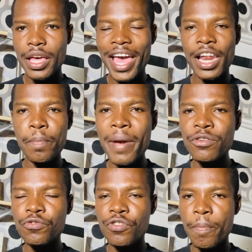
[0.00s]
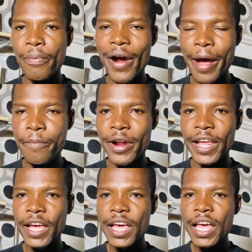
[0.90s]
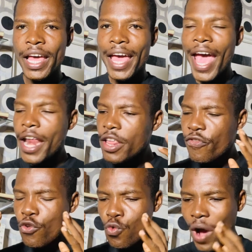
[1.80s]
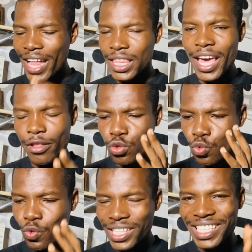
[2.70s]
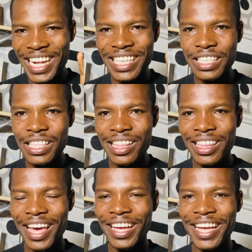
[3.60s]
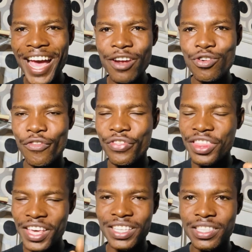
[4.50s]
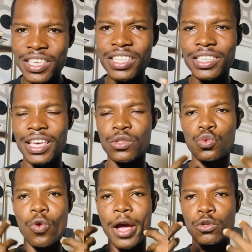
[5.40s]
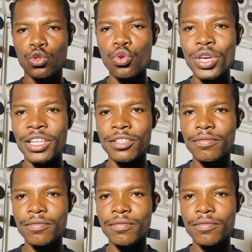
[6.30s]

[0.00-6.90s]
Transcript: elementary, primary. And if you were there to witness the kind of things these kids were doing,